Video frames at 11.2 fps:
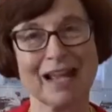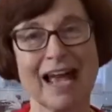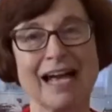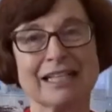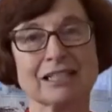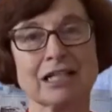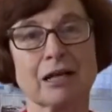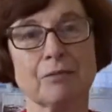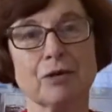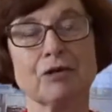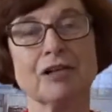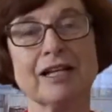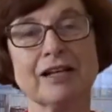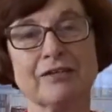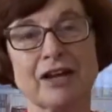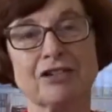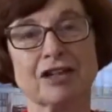As a community of
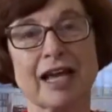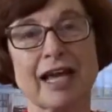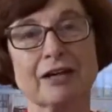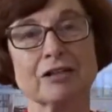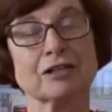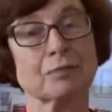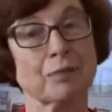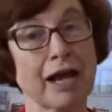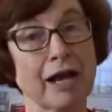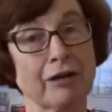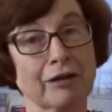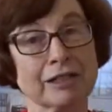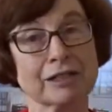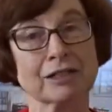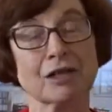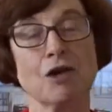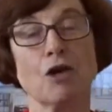educators and parents,